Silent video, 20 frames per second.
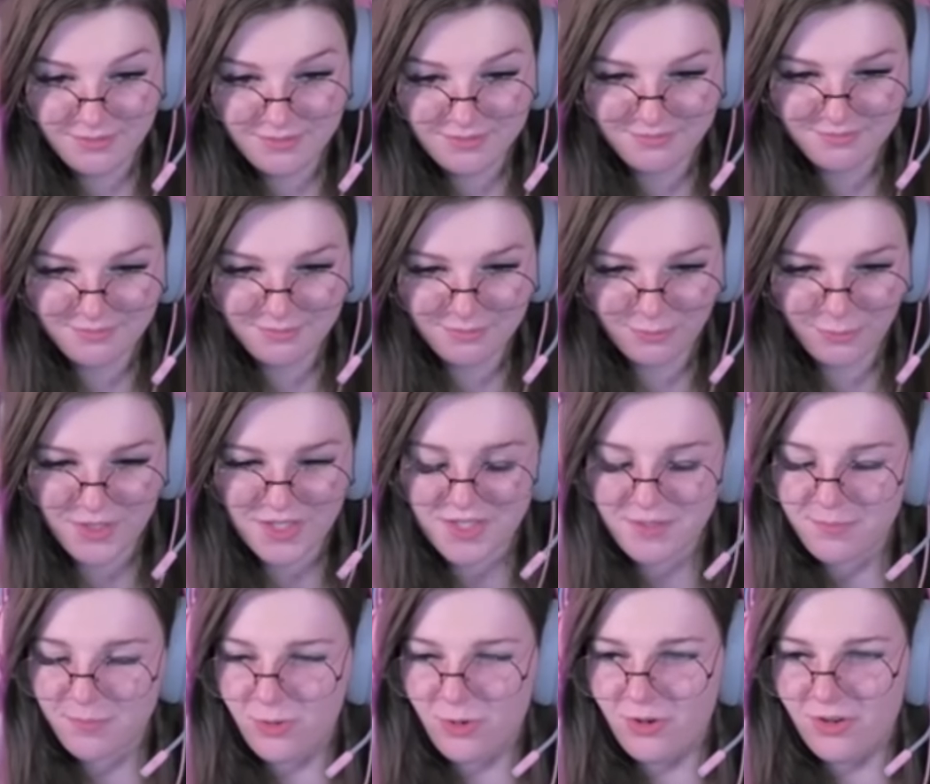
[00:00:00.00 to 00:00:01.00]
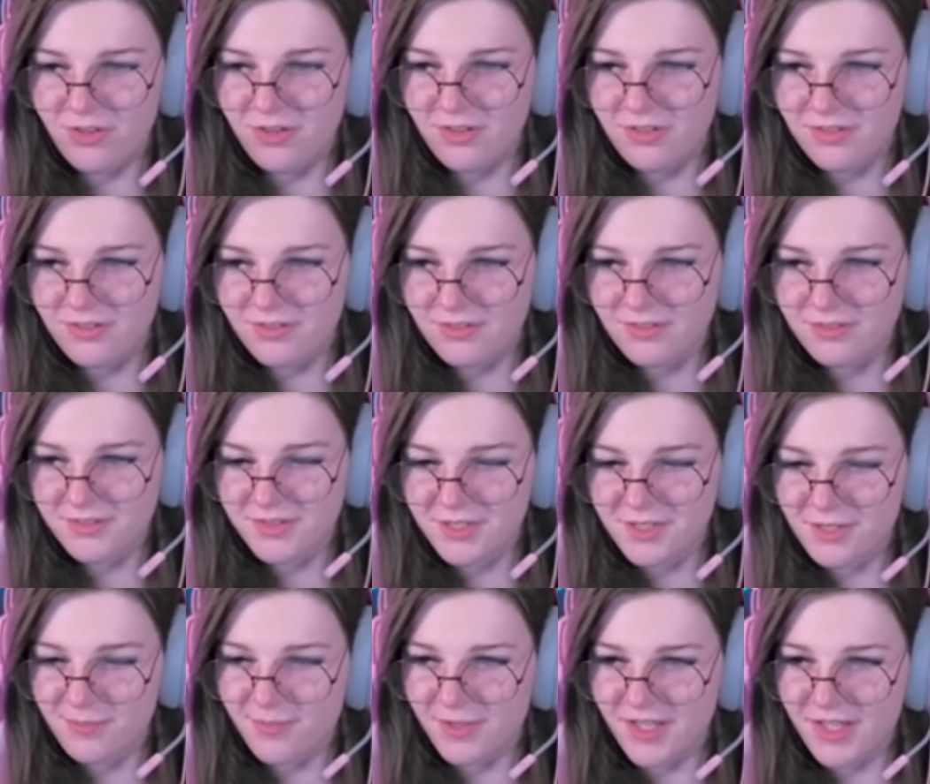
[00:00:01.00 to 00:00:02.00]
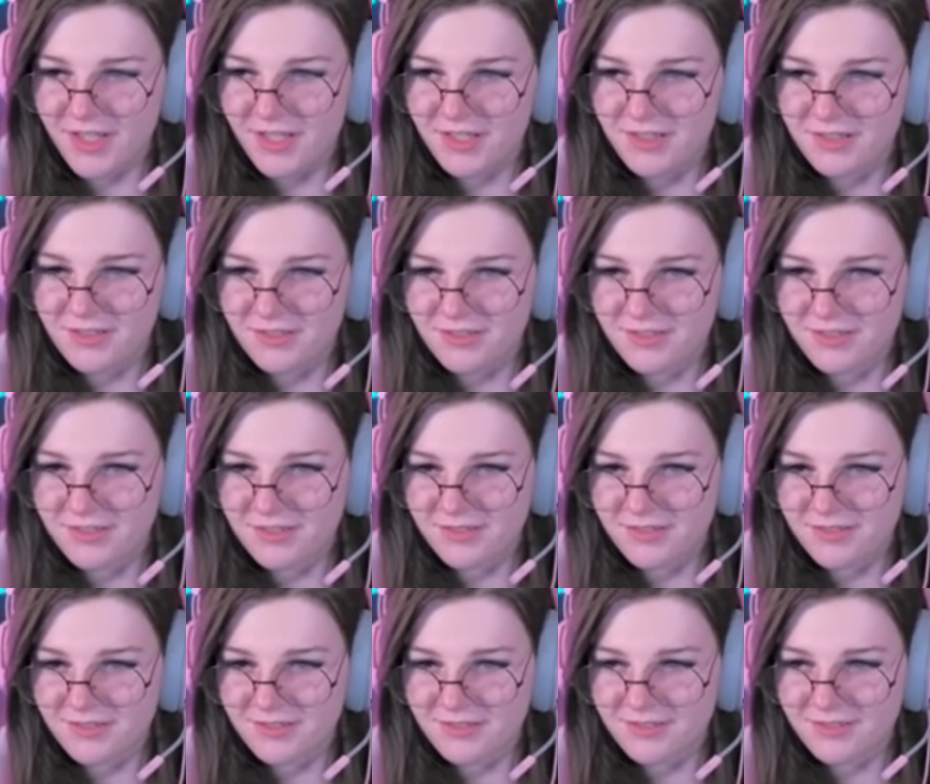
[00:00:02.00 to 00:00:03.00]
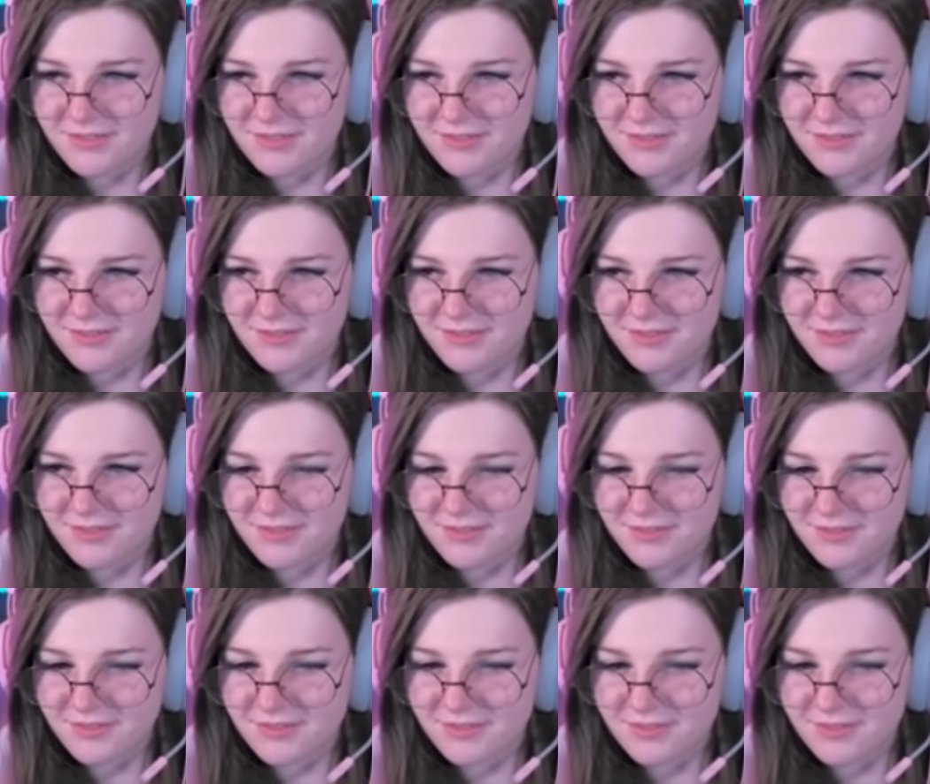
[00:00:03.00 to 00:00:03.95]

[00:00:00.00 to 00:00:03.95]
Yeah. What sport? Did you play any? Yeah, I played a few.